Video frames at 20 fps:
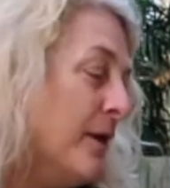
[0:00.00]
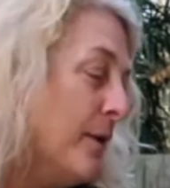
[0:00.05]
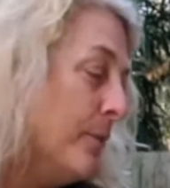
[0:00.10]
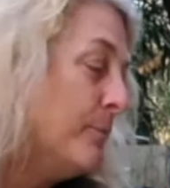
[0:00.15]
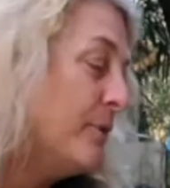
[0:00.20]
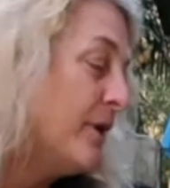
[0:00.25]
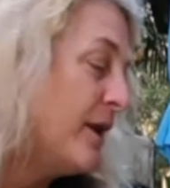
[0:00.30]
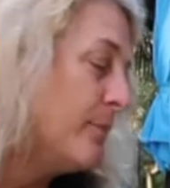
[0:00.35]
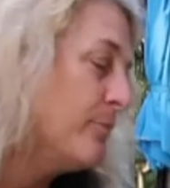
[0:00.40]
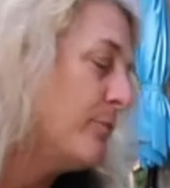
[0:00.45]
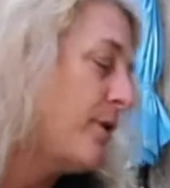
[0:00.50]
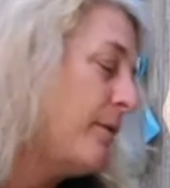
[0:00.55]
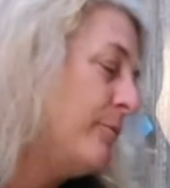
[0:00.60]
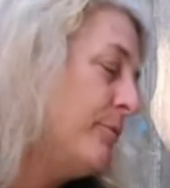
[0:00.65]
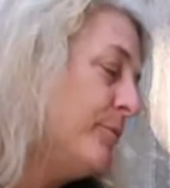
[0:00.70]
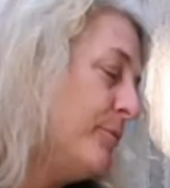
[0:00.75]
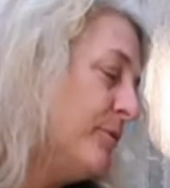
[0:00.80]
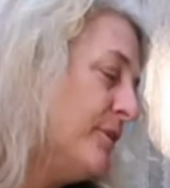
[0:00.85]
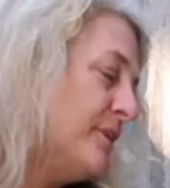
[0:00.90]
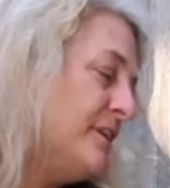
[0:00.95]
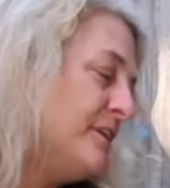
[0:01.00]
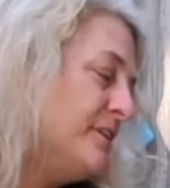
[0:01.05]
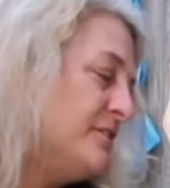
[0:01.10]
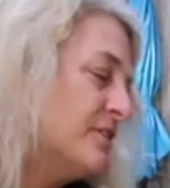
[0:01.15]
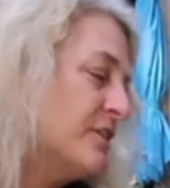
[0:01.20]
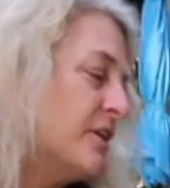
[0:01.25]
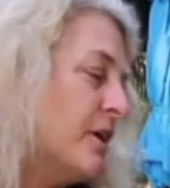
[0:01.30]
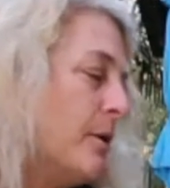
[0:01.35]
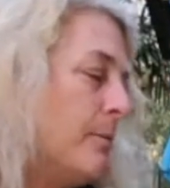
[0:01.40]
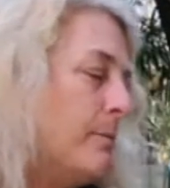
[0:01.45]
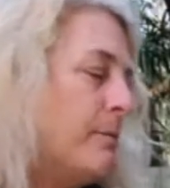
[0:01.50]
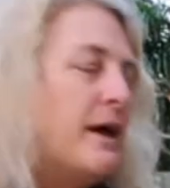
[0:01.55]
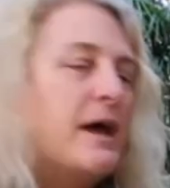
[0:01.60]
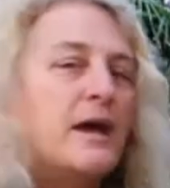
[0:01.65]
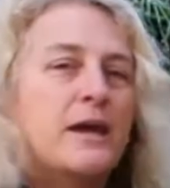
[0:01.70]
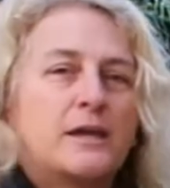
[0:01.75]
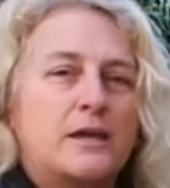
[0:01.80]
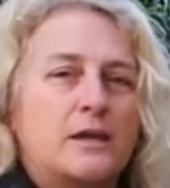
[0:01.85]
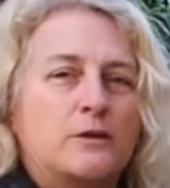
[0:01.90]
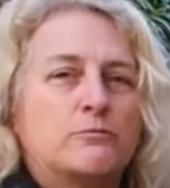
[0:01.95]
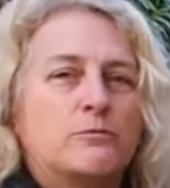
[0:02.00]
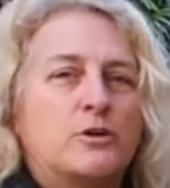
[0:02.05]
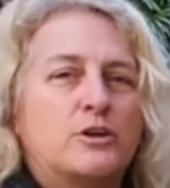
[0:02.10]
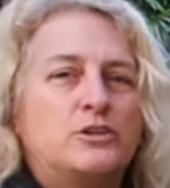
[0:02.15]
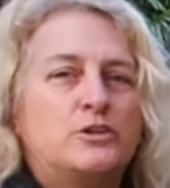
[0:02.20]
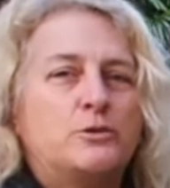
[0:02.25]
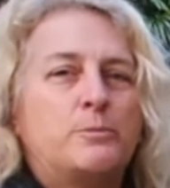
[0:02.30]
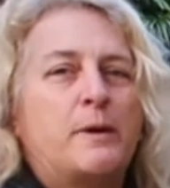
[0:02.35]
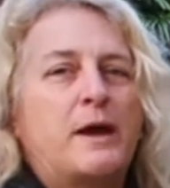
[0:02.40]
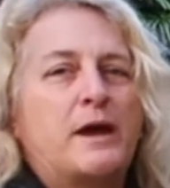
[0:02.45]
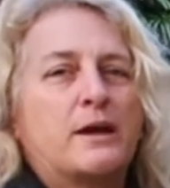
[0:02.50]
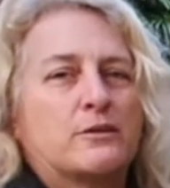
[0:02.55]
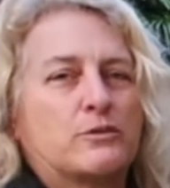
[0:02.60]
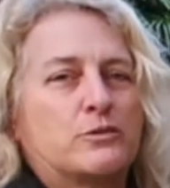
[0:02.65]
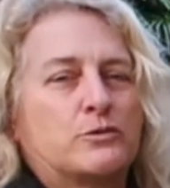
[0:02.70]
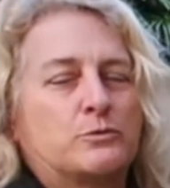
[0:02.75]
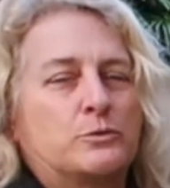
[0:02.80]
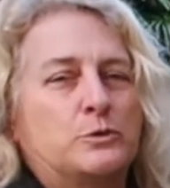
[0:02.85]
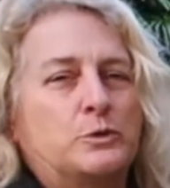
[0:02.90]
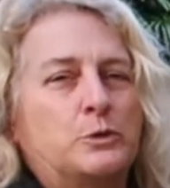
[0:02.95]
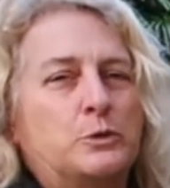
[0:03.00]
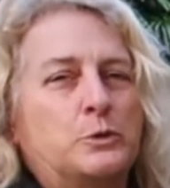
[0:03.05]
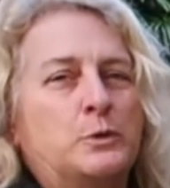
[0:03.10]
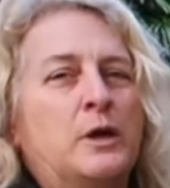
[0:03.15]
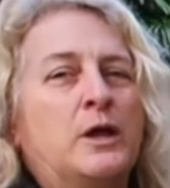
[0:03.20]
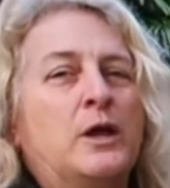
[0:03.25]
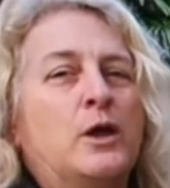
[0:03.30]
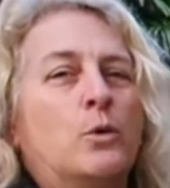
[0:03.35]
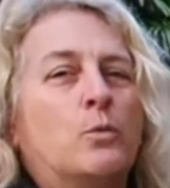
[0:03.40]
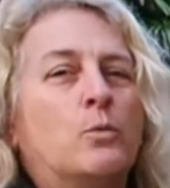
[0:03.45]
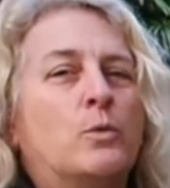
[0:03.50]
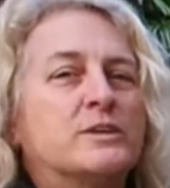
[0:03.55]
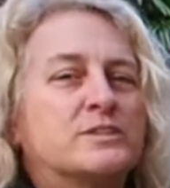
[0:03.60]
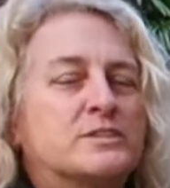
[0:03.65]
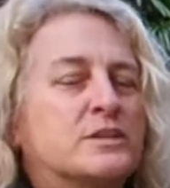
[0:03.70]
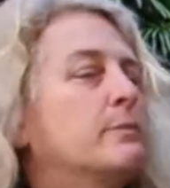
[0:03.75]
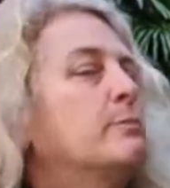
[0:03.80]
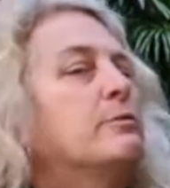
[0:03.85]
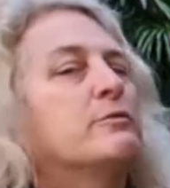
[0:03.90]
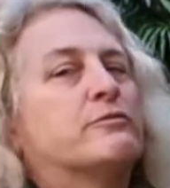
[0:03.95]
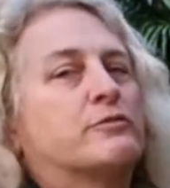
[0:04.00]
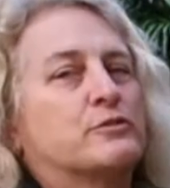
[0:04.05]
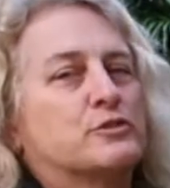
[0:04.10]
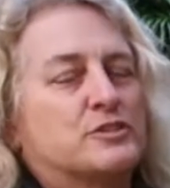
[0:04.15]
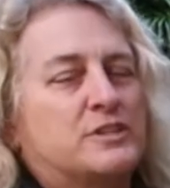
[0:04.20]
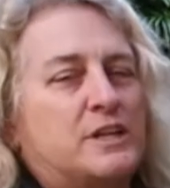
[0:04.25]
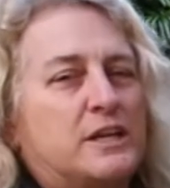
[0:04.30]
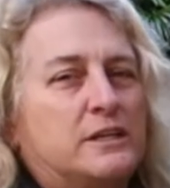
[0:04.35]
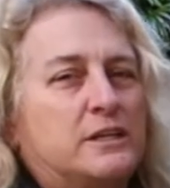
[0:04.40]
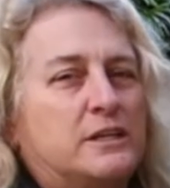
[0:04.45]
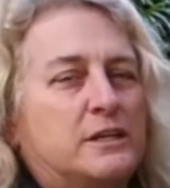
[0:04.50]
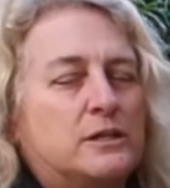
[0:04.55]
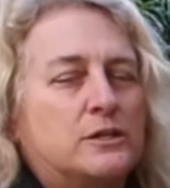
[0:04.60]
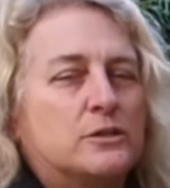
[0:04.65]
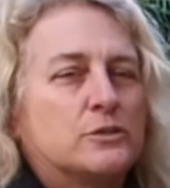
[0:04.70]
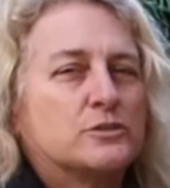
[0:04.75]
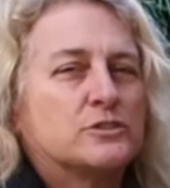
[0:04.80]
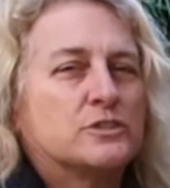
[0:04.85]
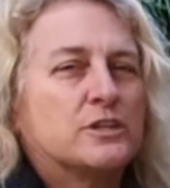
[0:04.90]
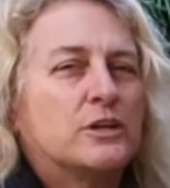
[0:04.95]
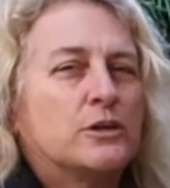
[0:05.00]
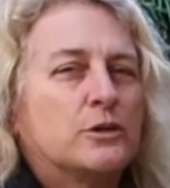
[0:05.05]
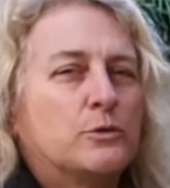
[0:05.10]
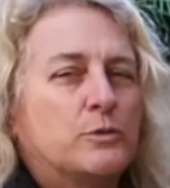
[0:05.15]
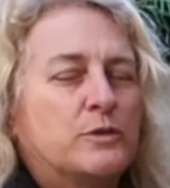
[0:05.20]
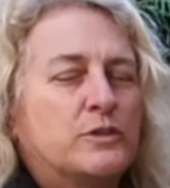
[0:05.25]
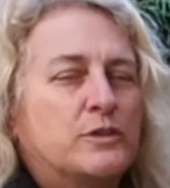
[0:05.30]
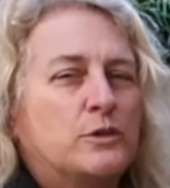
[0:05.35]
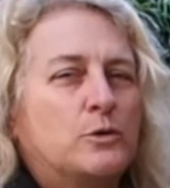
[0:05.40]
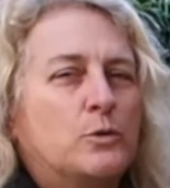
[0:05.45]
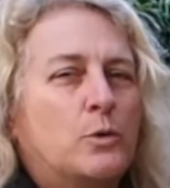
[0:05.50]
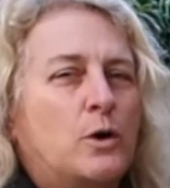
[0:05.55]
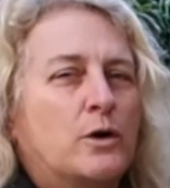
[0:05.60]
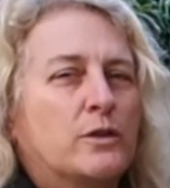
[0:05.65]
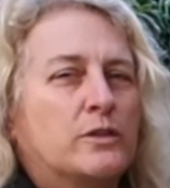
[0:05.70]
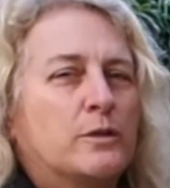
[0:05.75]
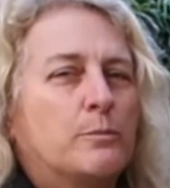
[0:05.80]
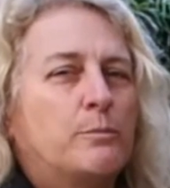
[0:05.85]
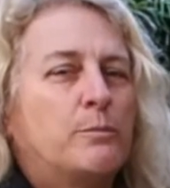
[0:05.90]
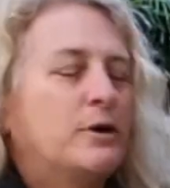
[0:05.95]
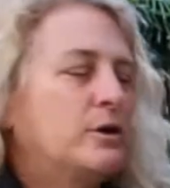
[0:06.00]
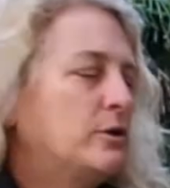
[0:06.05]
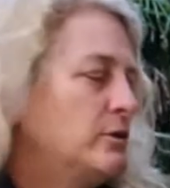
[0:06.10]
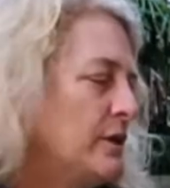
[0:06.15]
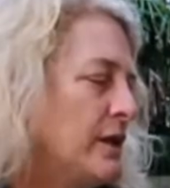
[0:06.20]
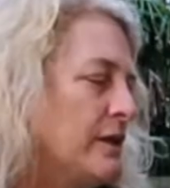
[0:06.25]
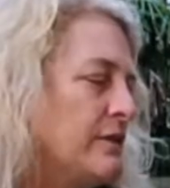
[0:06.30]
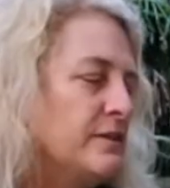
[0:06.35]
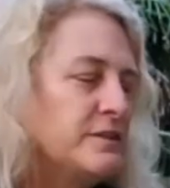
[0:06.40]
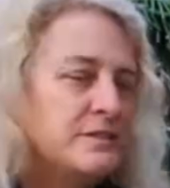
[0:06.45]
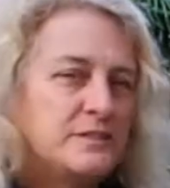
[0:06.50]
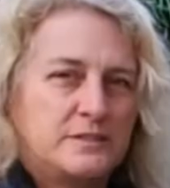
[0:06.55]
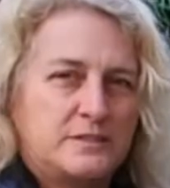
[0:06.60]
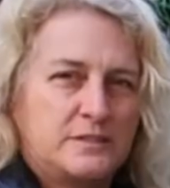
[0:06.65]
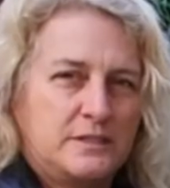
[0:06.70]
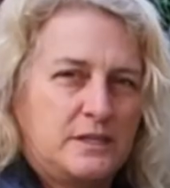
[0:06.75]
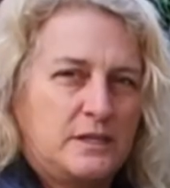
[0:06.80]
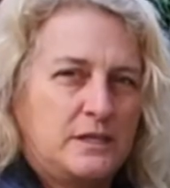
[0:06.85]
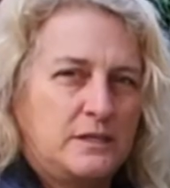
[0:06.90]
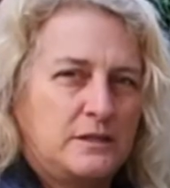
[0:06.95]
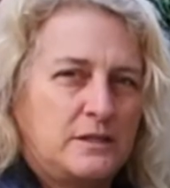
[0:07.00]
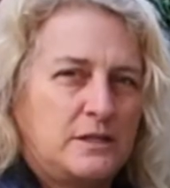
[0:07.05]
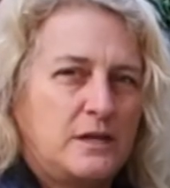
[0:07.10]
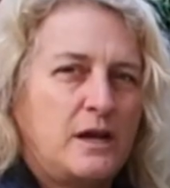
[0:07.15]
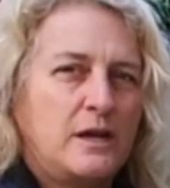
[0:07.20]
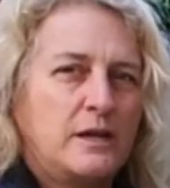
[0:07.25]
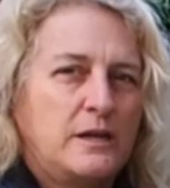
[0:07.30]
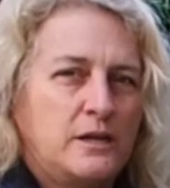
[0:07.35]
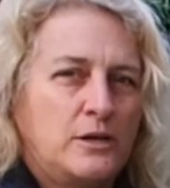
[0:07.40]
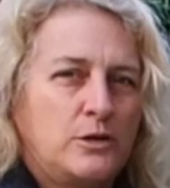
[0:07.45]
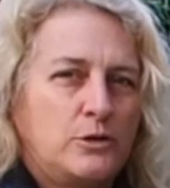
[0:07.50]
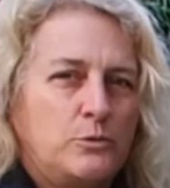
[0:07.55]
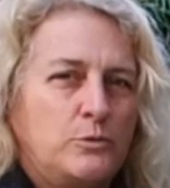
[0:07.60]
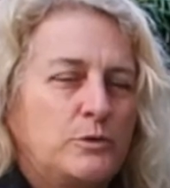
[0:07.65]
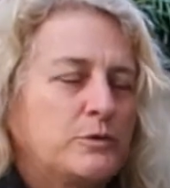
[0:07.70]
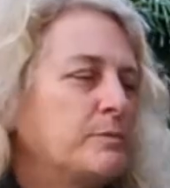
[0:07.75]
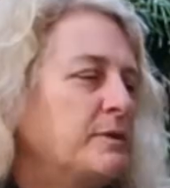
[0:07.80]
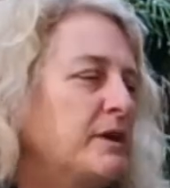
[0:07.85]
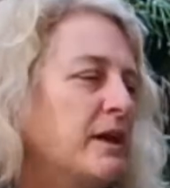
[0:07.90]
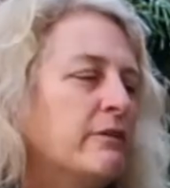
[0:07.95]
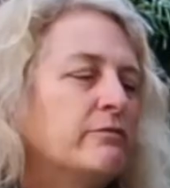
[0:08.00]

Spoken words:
but I probably need to come back and run you back through what type of first aid gear to carry with you on the boat. And this is a kit that I carry with me.